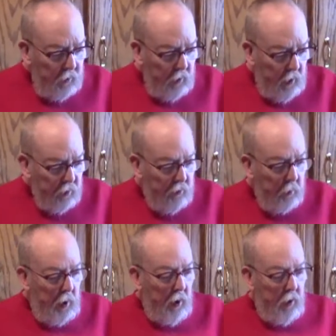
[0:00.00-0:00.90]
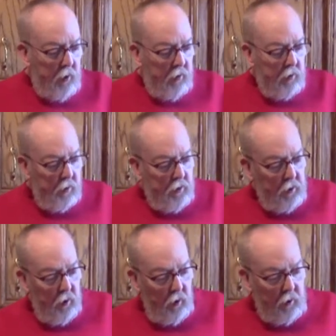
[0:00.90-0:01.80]
Castleberry's
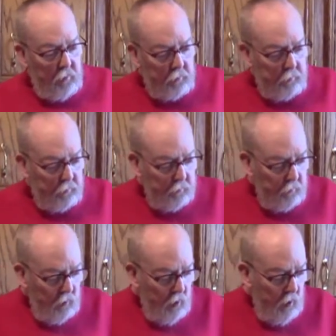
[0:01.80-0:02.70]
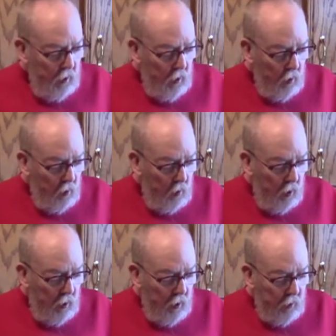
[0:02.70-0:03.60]
chili
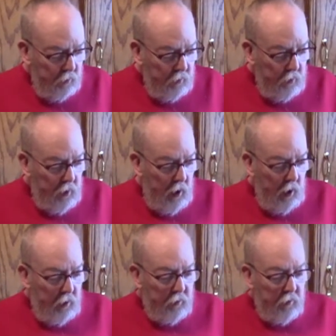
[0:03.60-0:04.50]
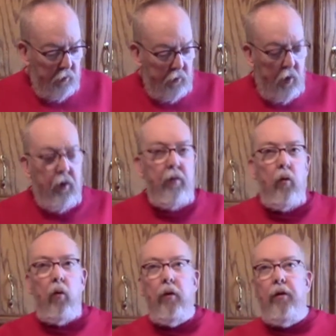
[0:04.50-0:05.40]
was
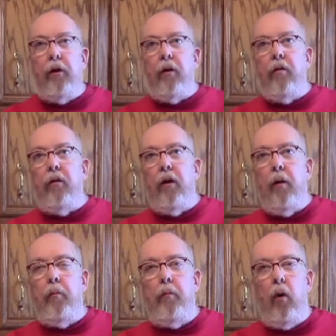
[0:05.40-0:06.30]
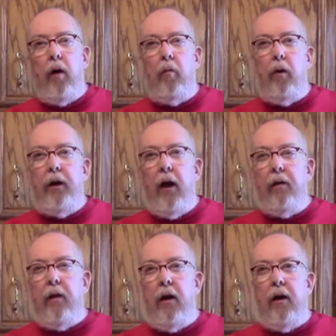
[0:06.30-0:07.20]
$2.74, and I probably
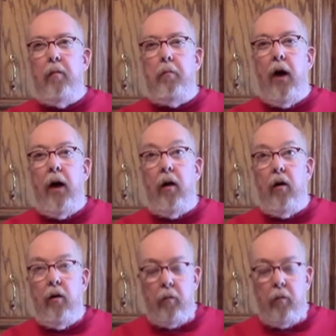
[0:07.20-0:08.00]
got that at Bilo.